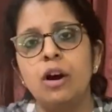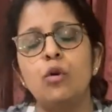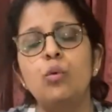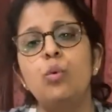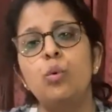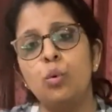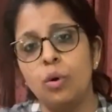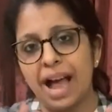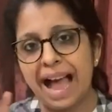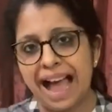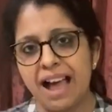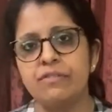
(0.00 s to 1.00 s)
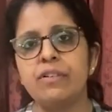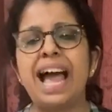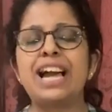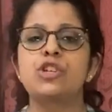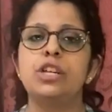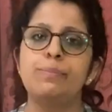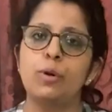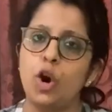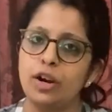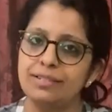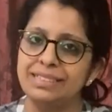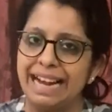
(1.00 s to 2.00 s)
who have actually
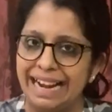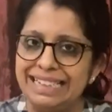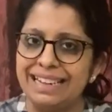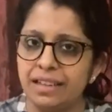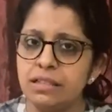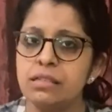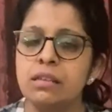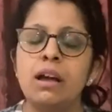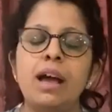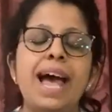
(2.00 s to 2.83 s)
broadened guidelines